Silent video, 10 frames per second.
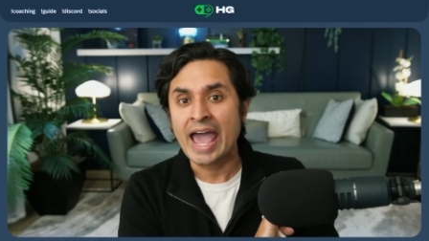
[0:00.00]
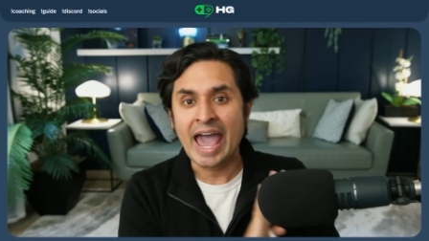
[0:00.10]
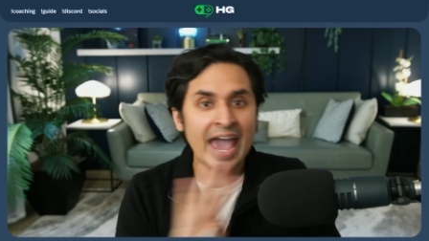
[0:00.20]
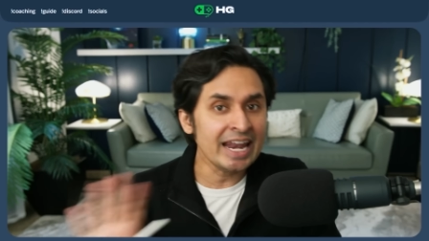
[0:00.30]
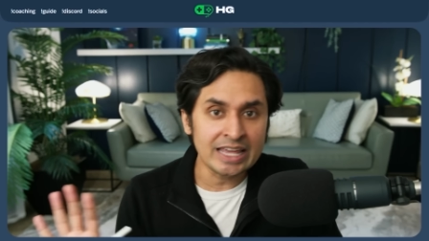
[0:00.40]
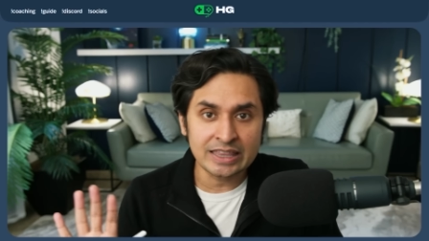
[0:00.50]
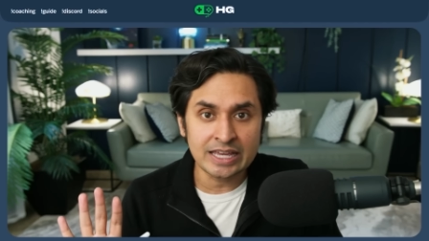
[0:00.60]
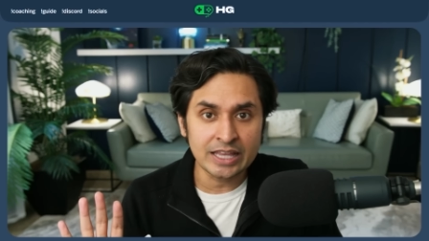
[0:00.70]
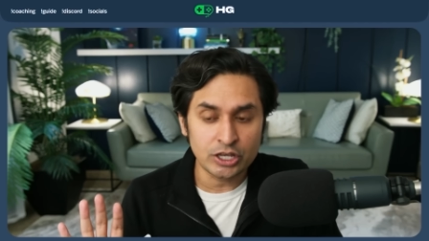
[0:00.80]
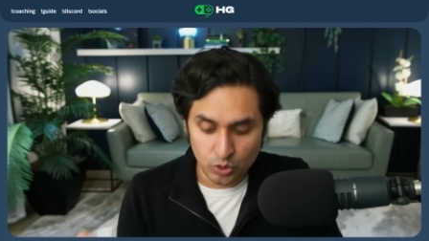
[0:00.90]
Anything
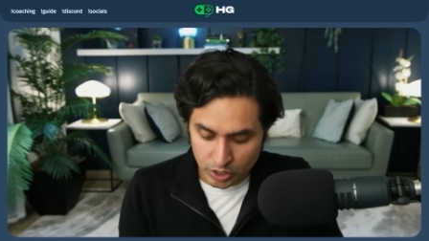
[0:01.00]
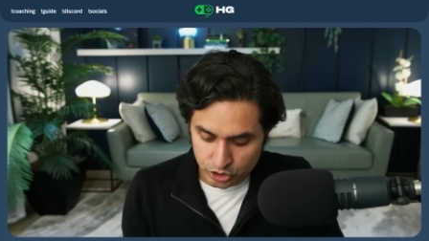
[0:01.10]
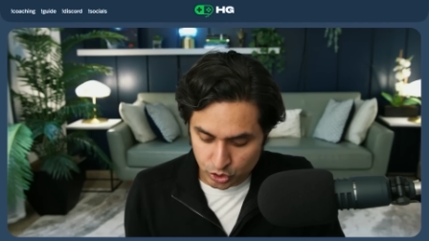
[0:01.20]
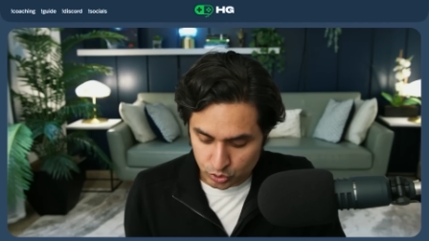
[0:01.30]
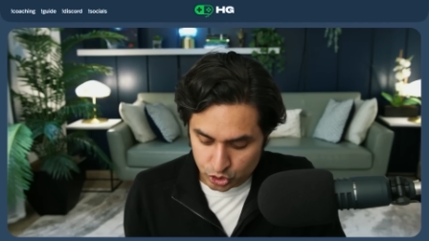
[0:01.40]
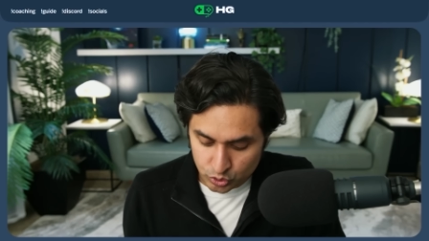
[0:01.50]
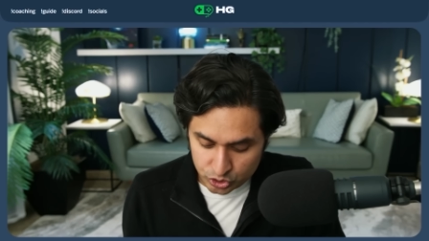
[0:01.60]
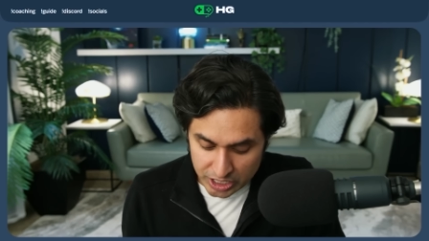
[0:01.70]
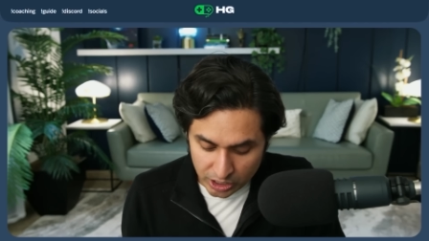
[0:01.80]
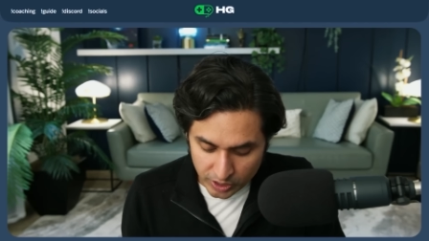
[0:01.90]
that you can do to
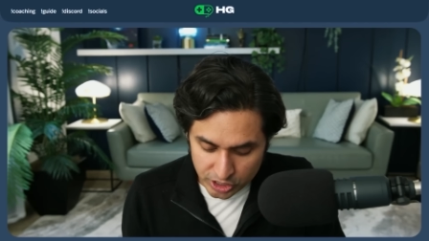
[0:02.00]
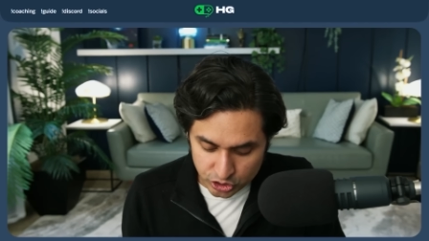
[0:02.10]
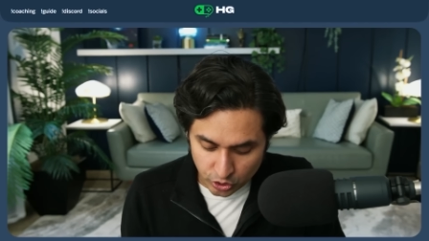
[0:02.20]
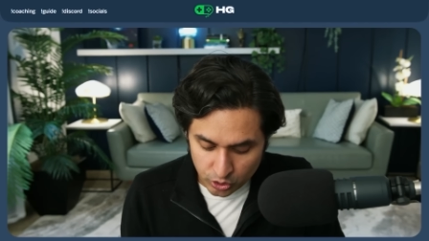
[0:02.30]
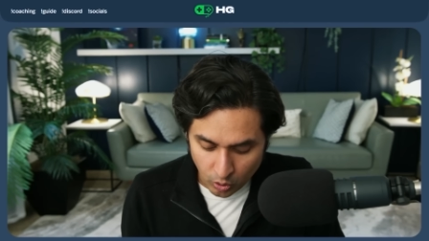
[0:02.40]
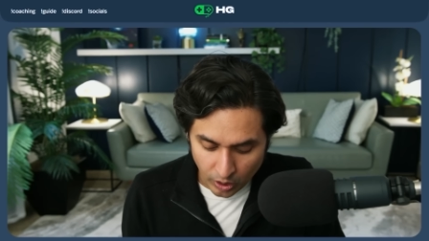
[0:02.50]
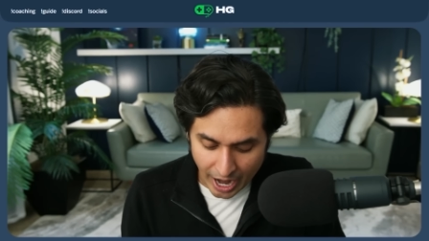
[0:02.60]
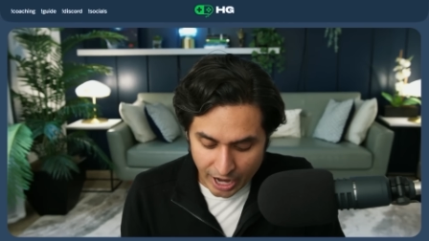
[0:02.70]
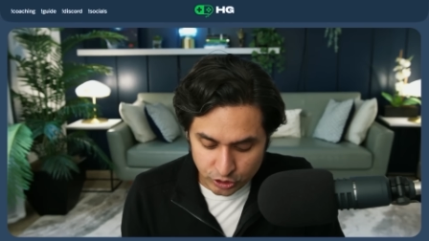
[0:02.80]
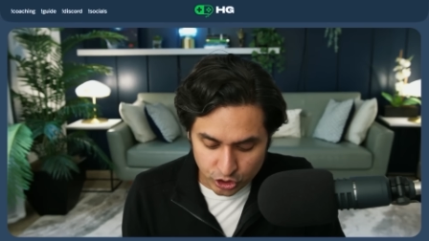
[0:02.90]
decrease your
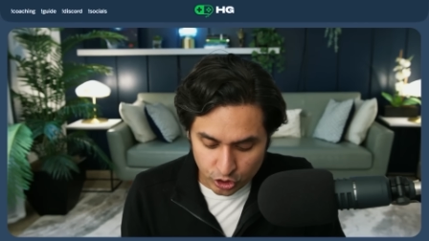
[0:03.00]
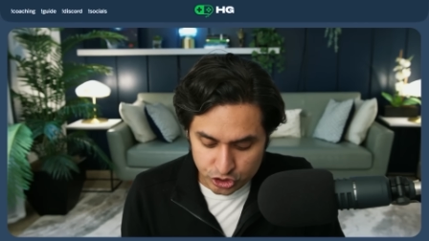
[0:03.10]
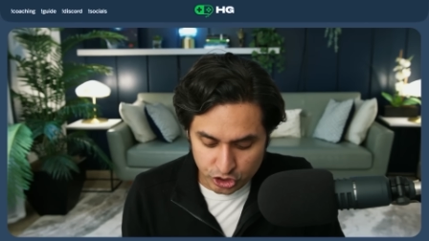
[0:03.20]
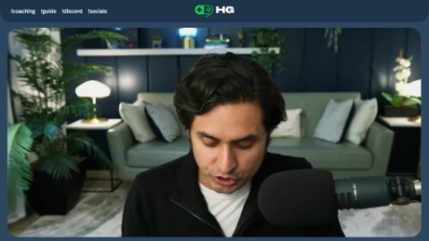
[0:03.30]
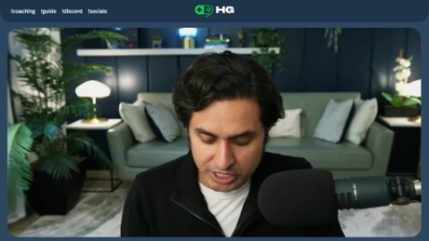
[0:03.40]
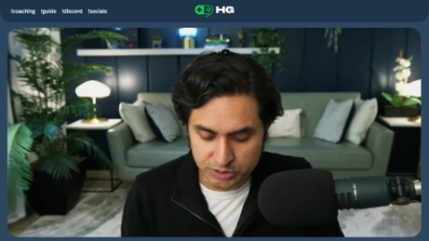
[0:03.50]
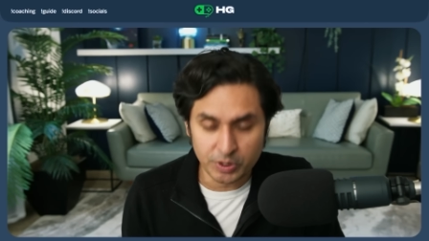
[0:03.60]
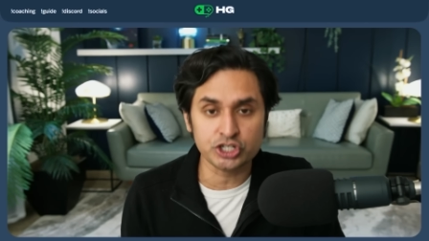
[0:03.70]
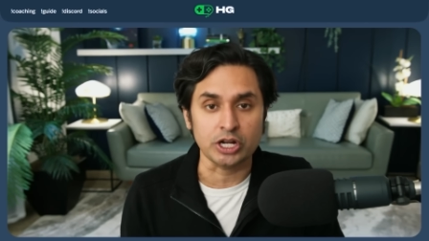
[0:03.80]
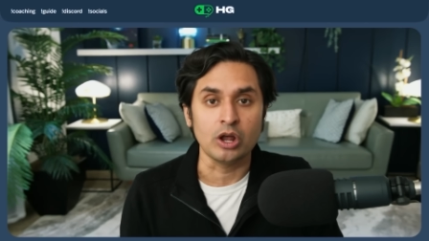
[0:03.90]
noradrenergic
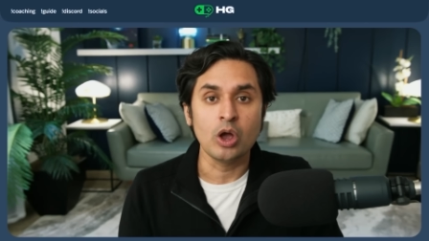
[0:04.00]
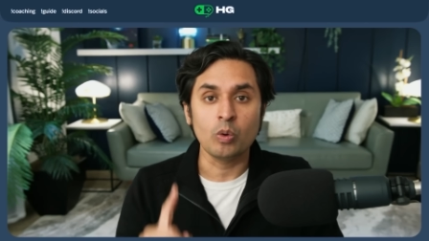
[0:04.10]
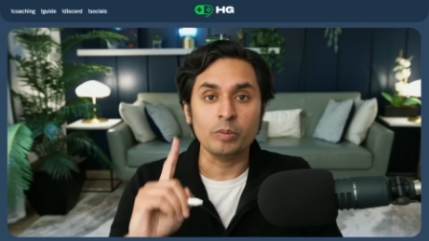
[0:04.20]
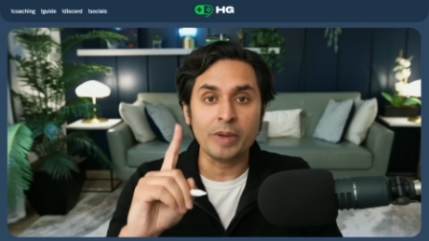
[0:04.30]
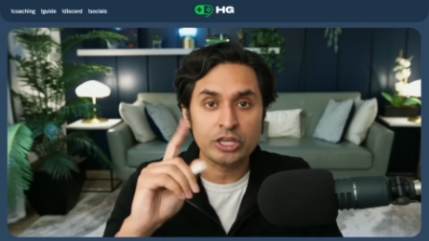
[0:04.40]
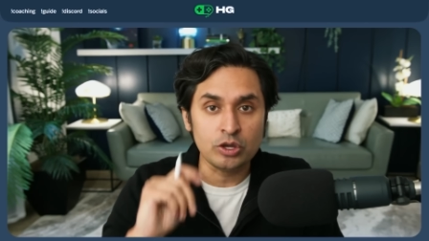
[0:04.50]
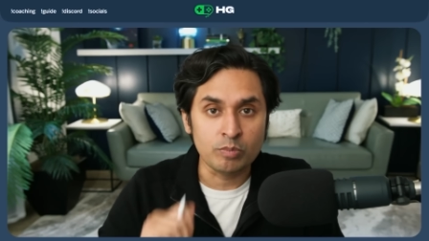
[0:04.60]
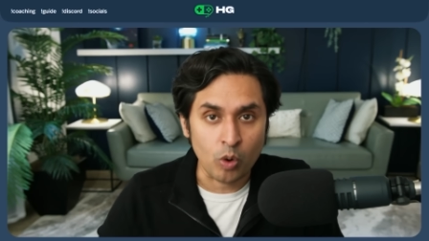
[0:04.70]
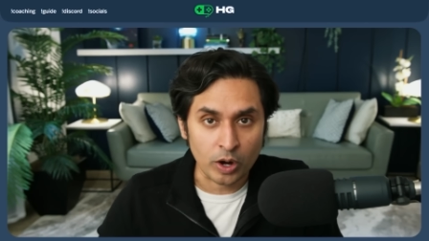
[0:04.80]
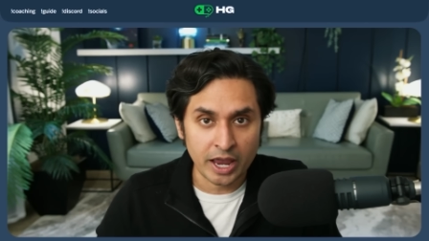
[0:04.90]
transmission will make you
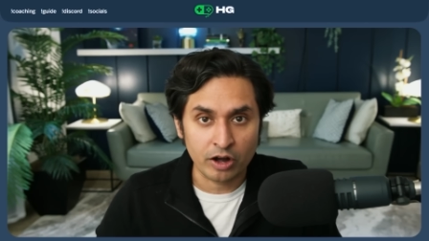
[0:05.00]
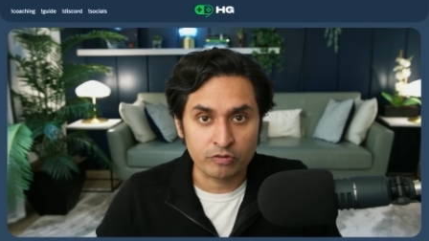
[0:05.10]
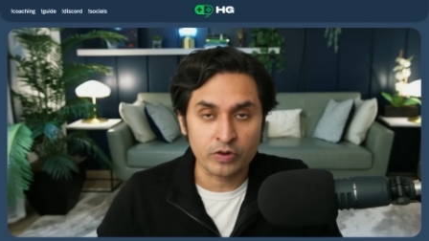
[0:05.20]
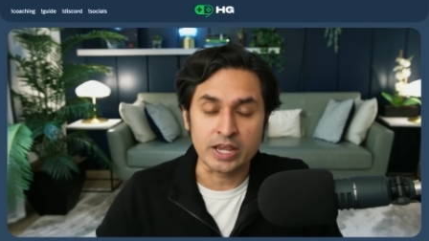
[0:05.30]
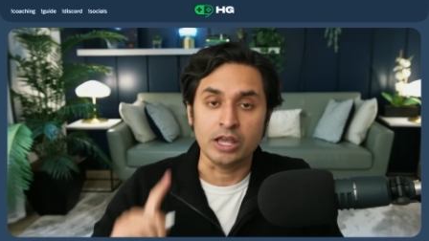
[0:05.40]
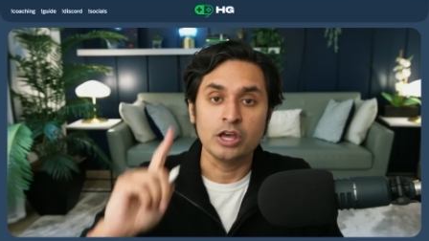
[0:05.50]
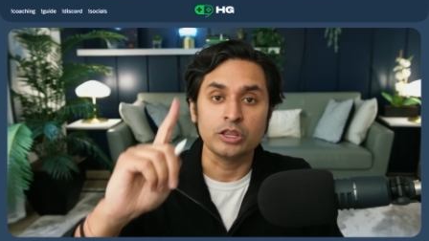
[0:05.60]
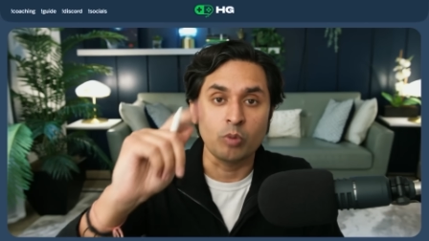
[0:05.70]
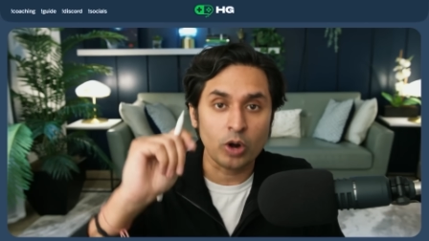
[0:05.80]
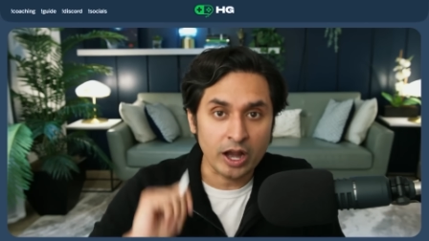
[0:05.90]
more carefree. The
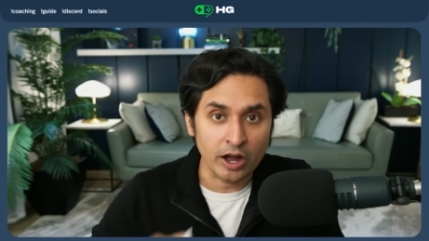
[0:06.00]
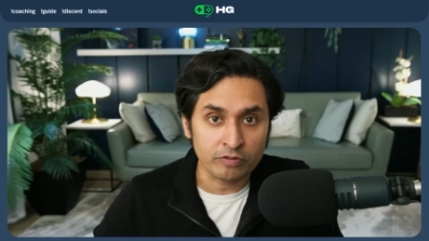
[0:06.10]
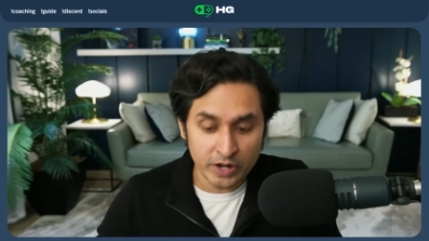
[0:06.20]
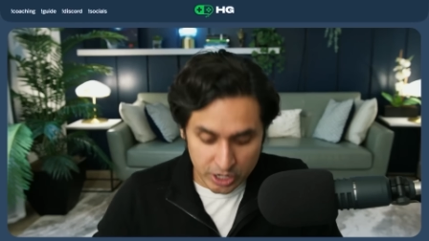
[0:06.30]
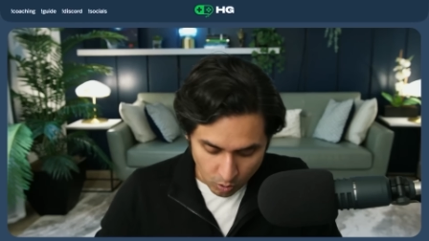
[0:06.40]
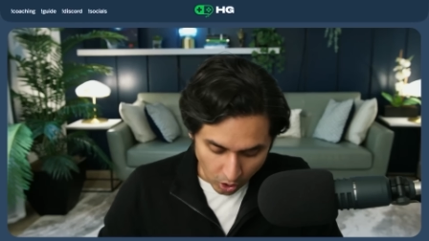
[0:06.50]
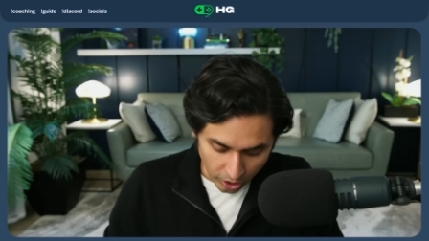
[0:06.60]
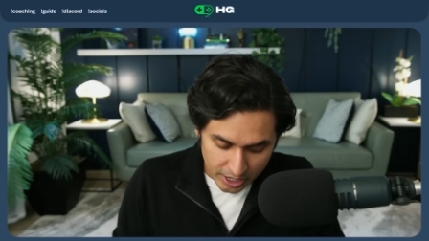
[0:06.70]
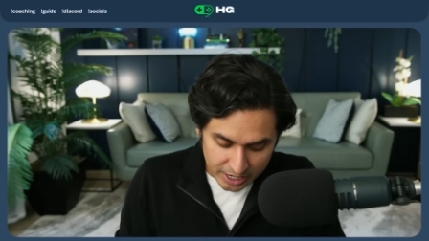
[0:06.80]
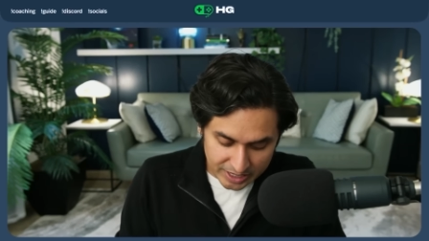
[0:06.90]
more carefree you
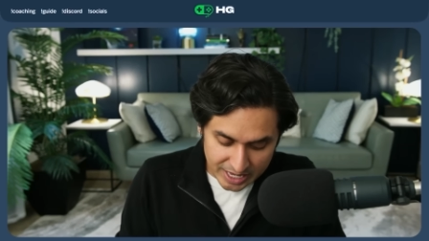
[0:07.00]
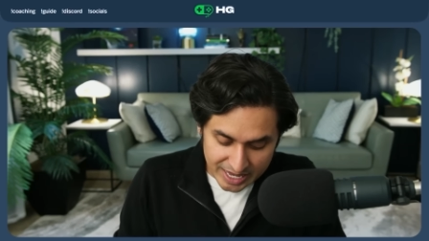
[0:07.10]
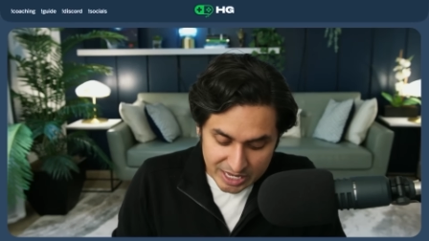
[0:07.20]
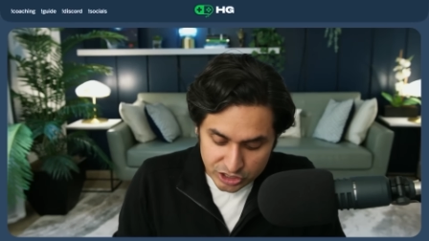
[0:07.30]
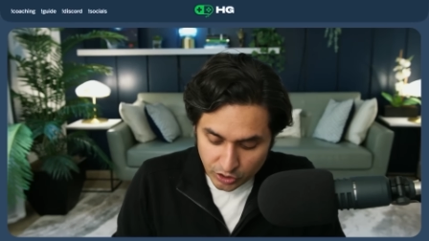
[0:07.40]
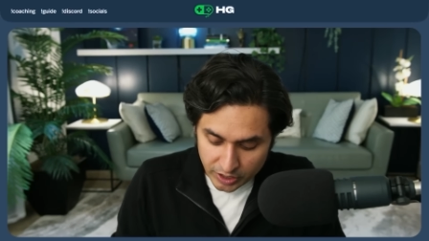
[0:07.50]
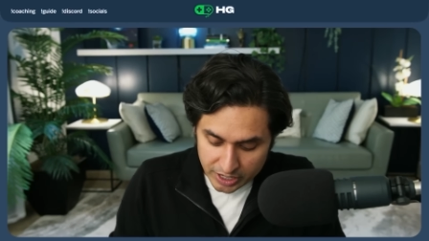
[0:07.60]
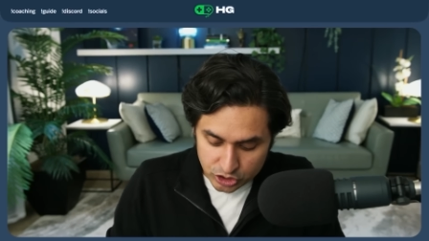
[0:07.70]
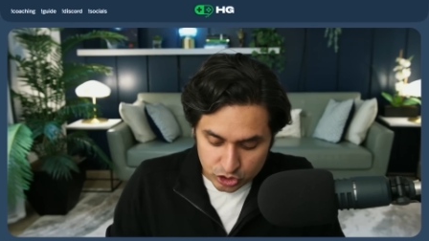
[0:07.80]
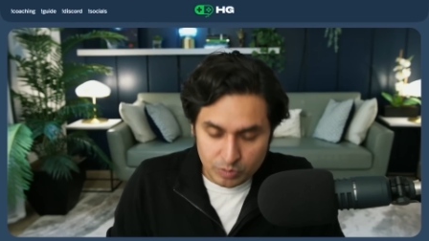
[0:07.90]
are, the easier it
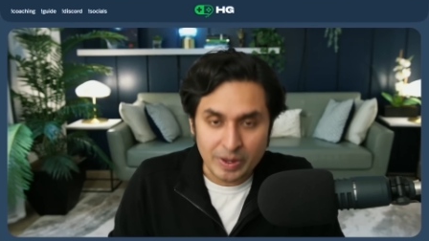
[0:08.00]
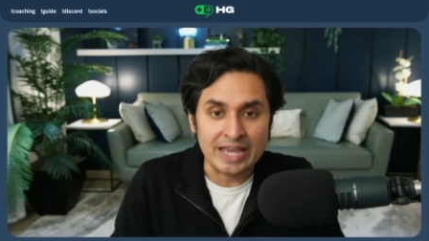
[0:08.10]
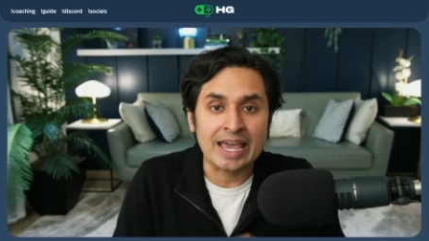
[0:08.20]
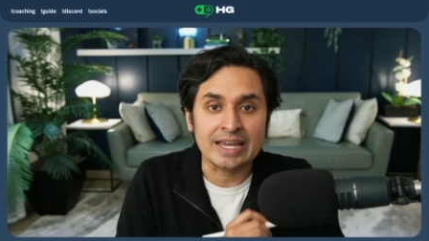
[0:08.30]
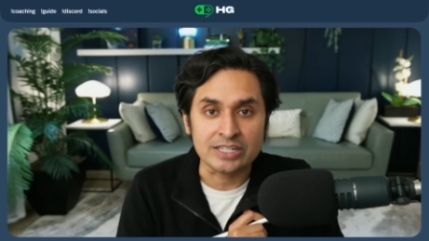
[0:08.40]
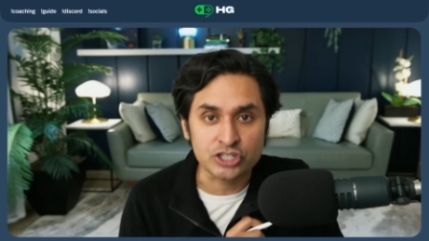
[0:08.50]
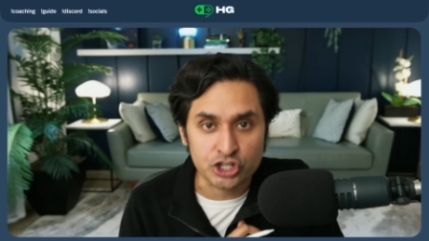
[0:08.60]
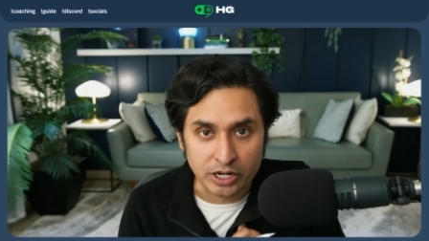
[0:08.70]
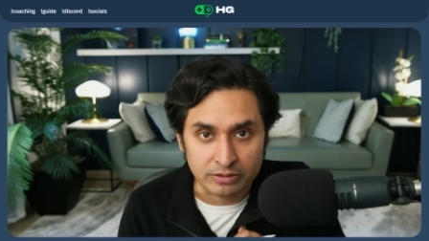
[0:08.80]
is to make a decision.